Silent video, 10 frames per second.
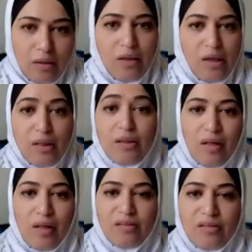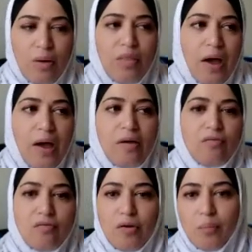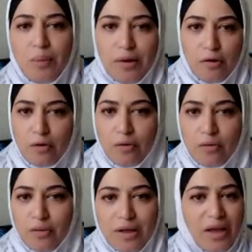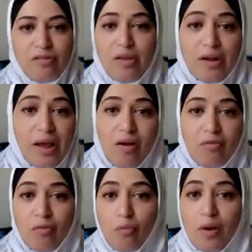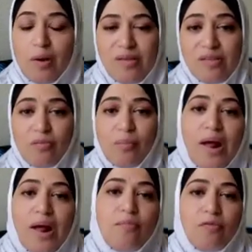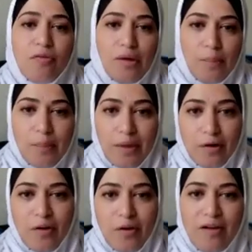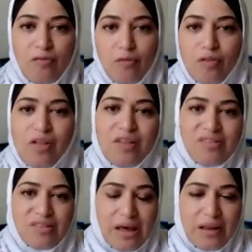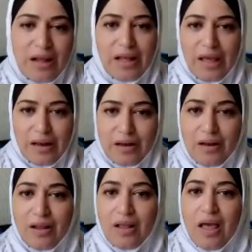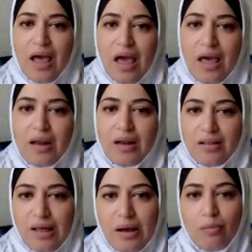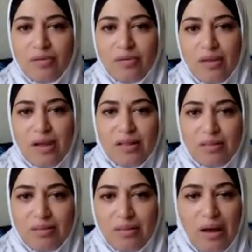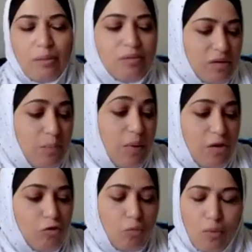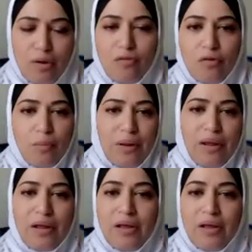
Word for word: in the last month, I felt better. Like I've said, I haven't weighed myself, but I am feeling better. I've released that again. And that was like, that was a major win for me